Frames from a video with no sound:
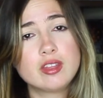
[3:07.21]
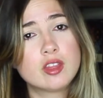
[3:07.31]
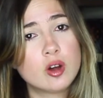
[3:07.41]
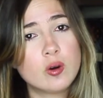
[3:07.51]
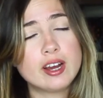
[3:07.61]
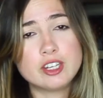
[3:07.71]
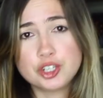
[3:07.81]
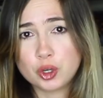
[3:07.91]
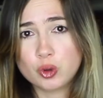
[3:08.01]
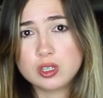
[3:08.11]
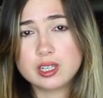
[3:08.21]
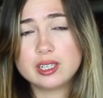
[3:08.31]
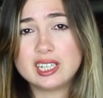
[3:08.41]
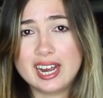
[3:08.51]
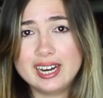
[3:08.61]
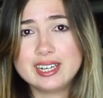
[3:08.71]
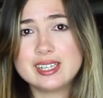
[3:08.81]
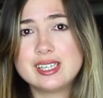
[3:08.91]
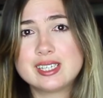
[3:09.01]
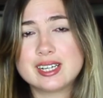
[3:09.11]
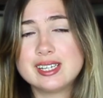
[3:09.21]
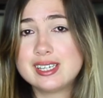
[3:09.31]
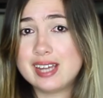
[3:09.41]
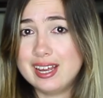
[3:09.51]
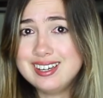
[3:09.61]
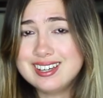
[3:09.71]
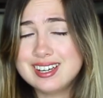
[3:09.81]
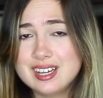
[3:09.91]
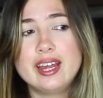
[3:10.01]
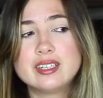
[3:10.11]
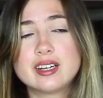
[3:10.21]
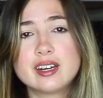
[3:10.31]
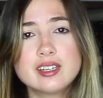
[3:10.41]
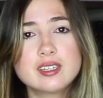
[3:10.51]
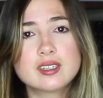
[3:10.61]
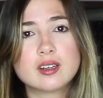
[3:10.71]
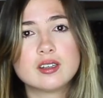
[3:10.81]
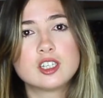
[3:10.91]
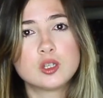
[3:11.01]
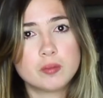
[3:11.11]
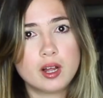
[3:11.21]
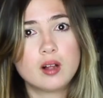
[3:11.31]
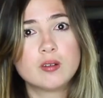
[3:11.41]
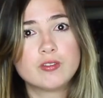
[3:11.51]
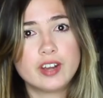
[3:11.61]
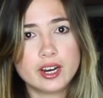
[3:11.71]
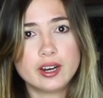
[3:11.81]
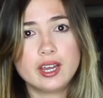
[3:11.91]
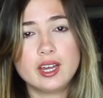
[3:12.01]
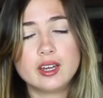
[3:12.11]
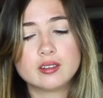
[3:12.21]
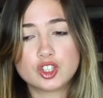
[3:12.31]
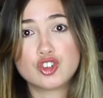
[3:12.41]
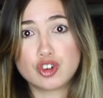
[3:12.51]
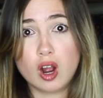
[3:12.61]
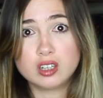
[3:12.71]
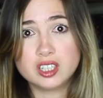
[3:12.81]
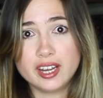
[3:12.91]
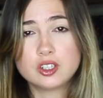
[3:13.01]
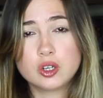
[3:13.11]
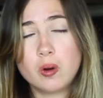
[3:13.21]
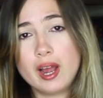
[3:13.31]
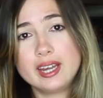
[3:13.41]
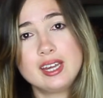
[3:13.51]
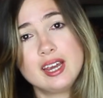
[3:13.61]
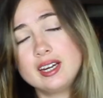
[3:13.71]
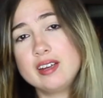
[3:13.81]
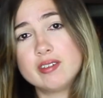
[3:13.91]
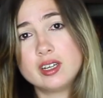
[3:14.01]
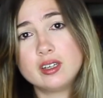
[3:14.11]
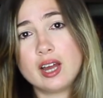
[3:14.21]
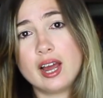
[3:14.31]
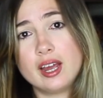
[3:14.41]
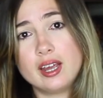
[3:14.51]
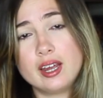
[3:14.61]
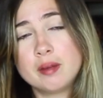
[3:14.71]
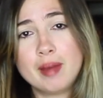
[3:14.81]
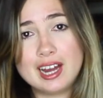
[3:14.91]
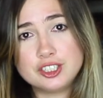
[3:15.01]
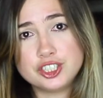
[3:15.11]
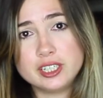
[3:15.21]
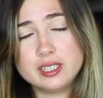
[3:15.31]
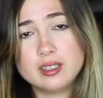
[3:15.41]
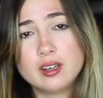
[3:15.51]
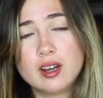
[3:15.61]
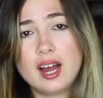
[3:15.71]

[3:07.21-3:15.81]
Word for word: though I chose the lightest scent it does smell very strongly so I can't even I imagine